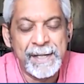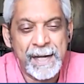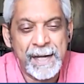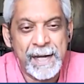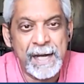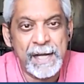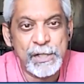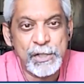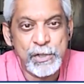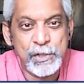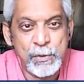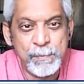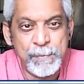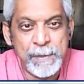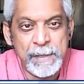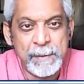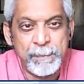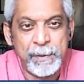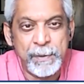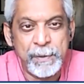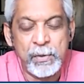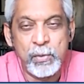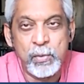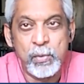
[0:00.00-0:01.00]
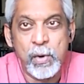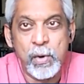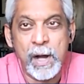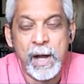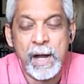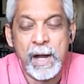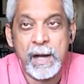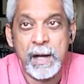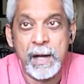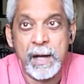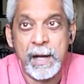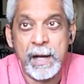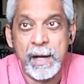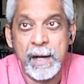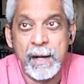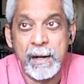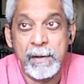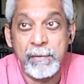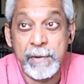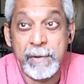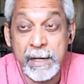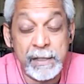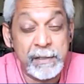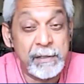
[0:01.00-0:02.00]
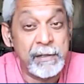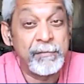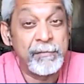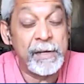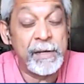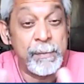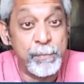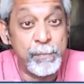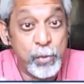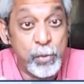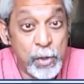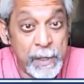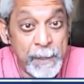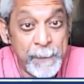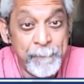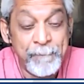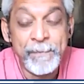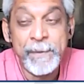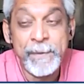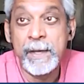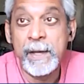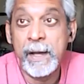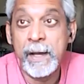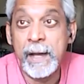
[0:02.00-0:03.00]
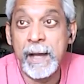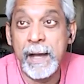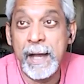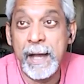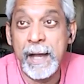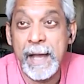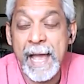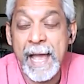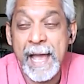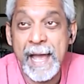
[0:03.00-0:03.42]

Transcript: uh, to people who are uh, relatively poor uh,